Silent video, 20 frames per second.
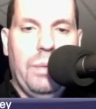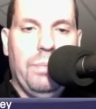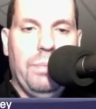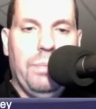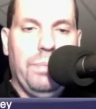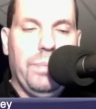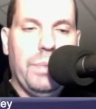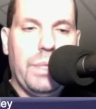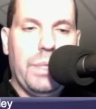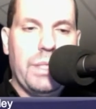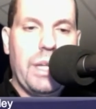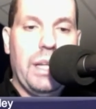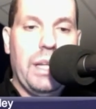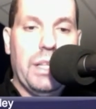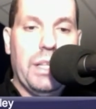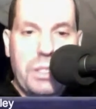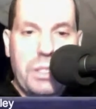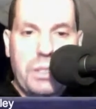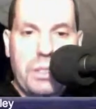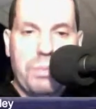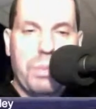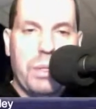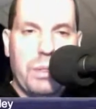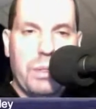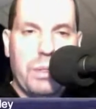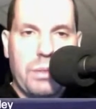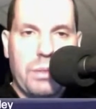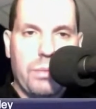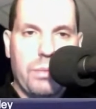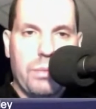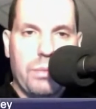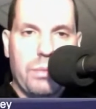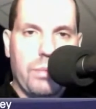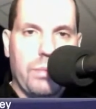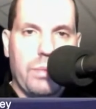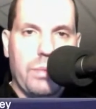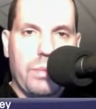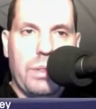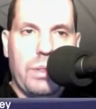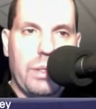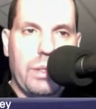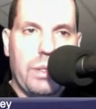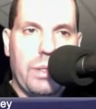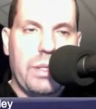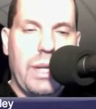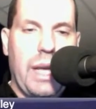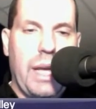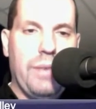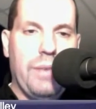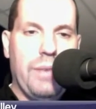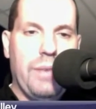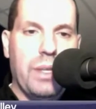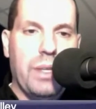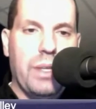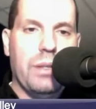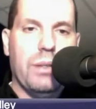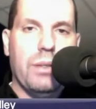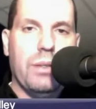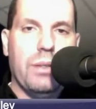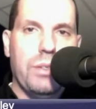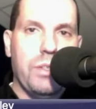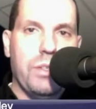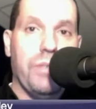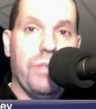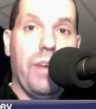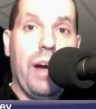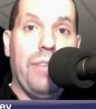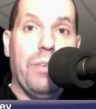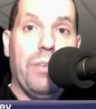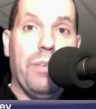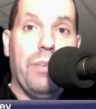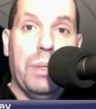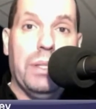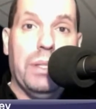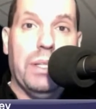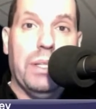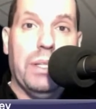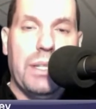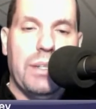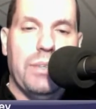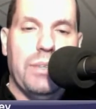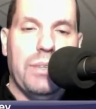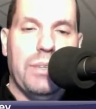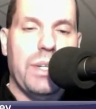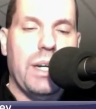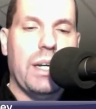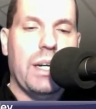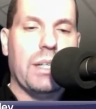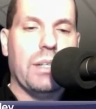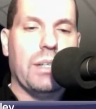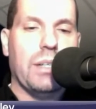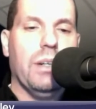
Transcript: intelligence, but doesn't have the survivability of the Doctor.